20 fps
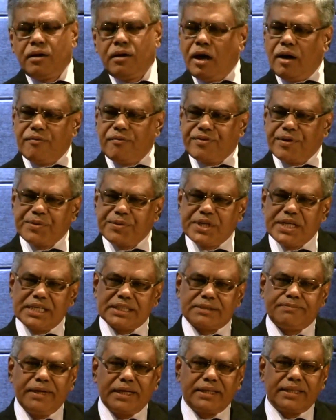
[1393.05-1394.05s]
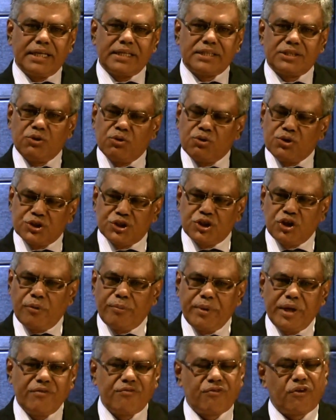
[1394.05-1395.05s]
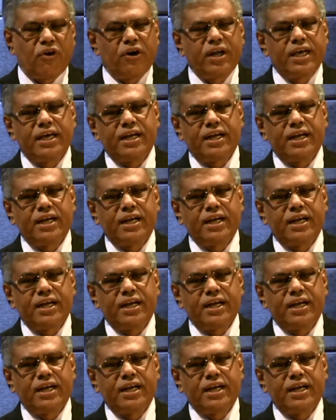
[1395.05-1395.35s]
50 years back, there is no question of any fraud